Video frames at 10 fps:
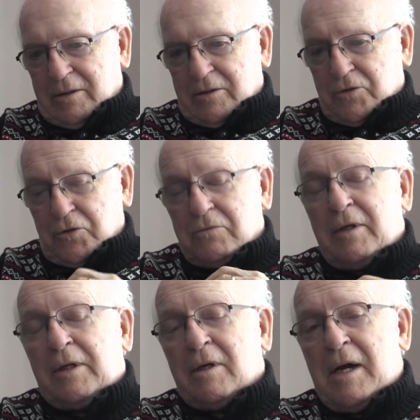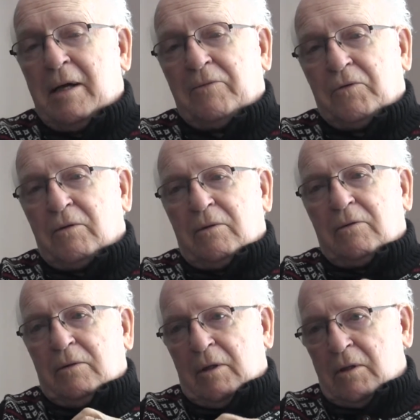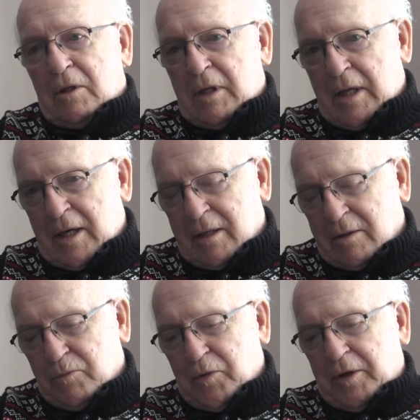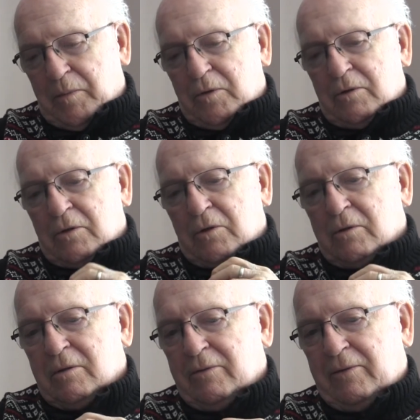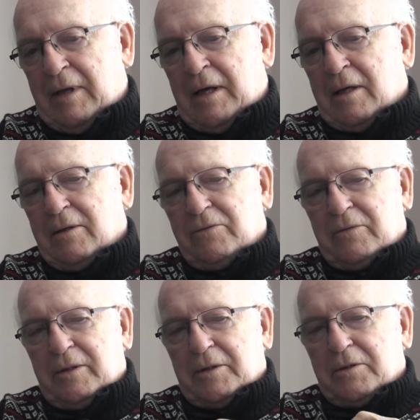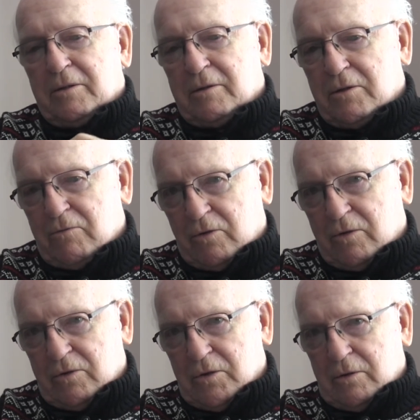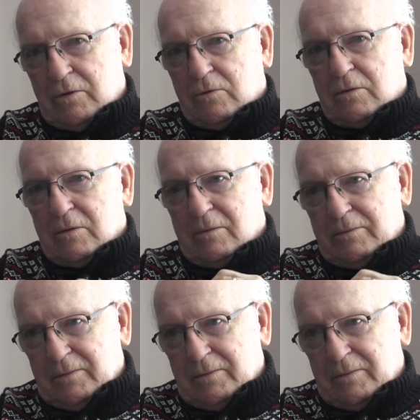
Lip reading: soon thereafter, a lot of people learned a lot of things in rural schools.